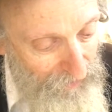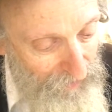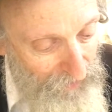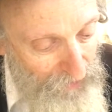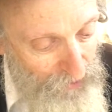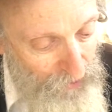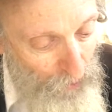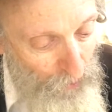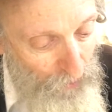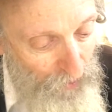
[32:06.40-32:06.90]

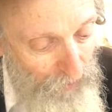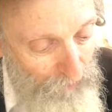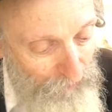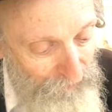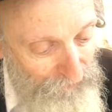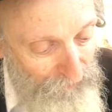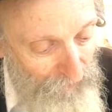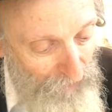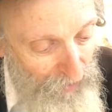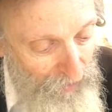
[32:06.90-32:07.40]
show them.
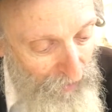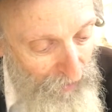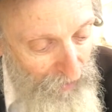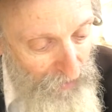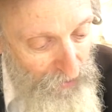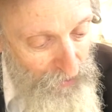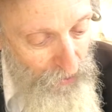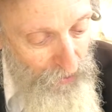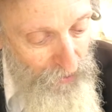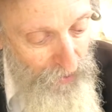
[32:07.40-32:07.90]

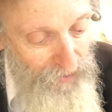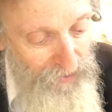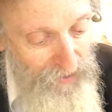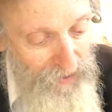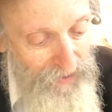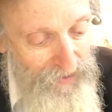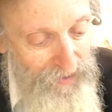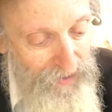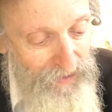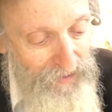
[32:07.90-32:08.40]
So he
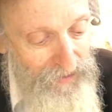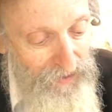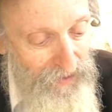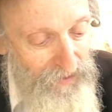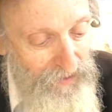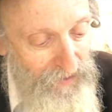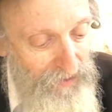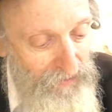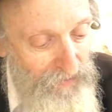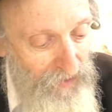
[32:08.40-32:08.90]

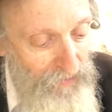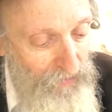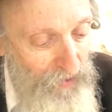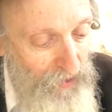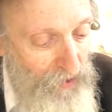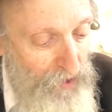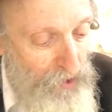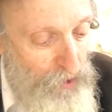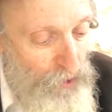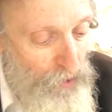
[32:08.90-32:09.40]
says
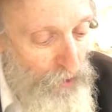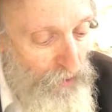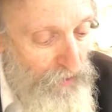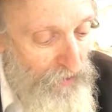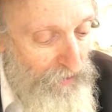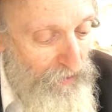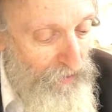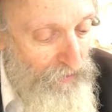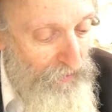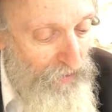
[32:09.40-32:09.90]

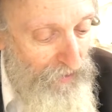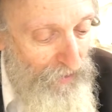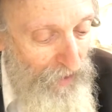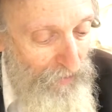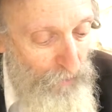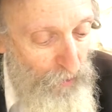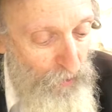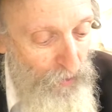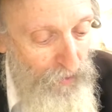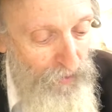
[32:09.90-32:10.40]
that
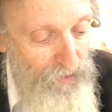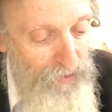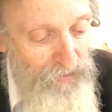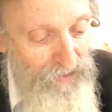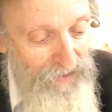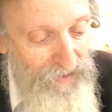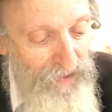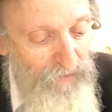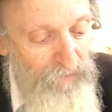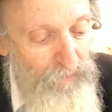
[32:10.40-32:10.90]
I'm going to
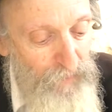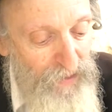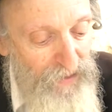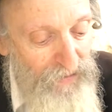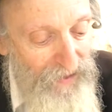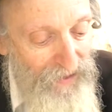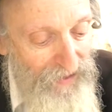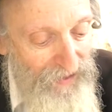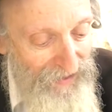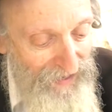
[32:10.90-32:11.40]
give me
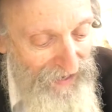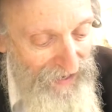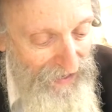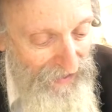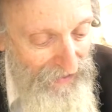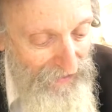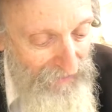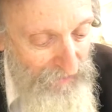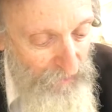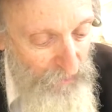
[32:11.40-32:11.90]
the
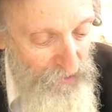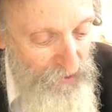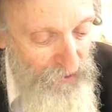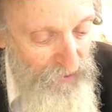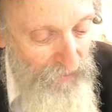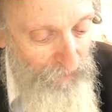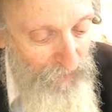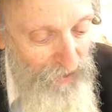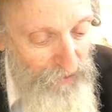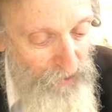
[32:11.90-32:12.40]
chen, which is
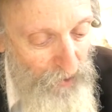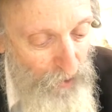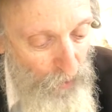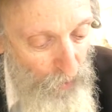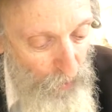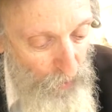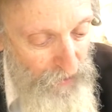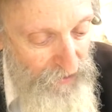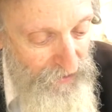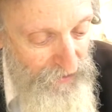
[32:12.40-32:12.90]
gematria
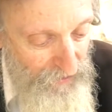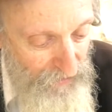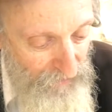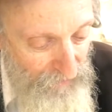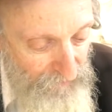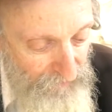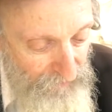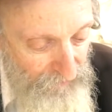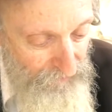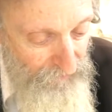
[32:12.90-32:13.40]
oizen.
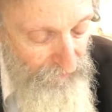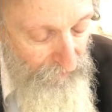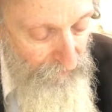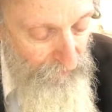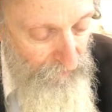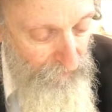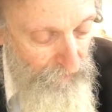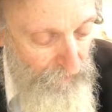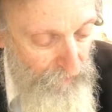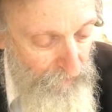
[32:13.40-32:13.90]

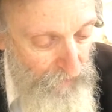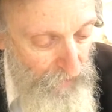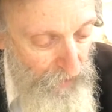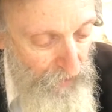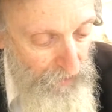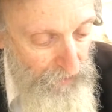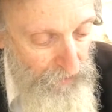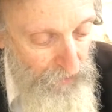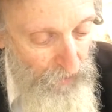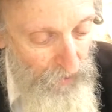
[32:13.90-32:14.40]

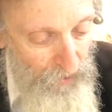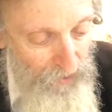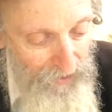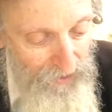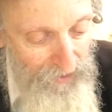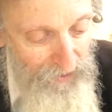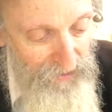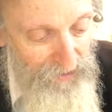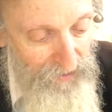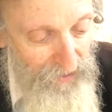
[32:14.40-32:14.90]
So
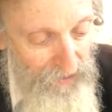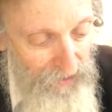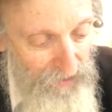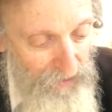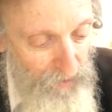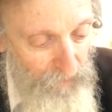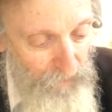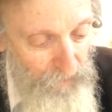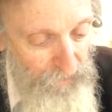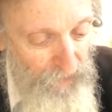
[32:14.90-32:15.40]
chen is
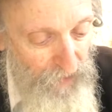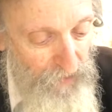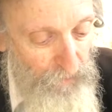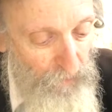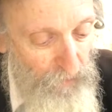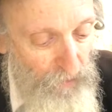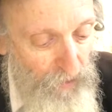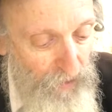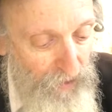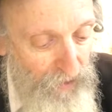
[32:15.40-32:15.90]
in a
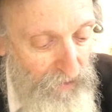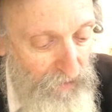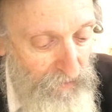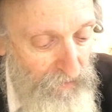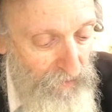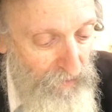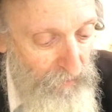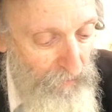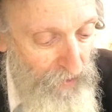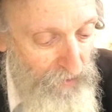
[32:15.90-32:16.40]
favor, and
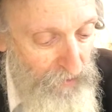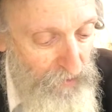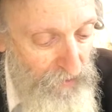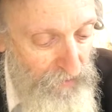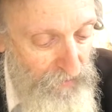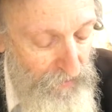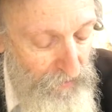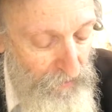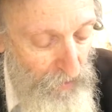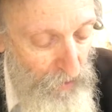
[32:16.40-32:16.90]

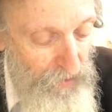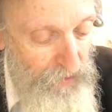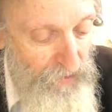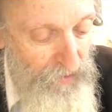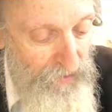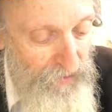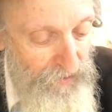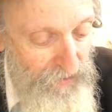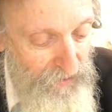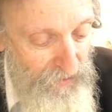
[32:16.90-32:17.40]
gematria
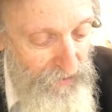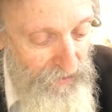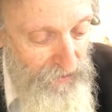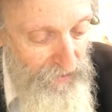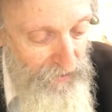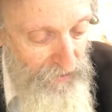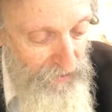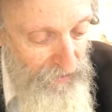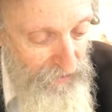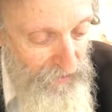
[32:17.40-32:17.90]
oizen is
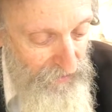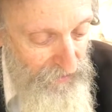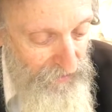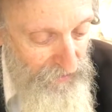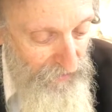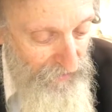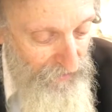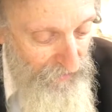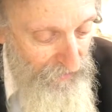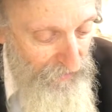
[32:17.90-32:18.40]

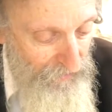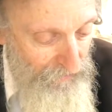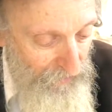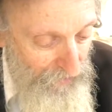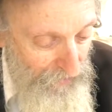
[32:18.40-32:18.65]
the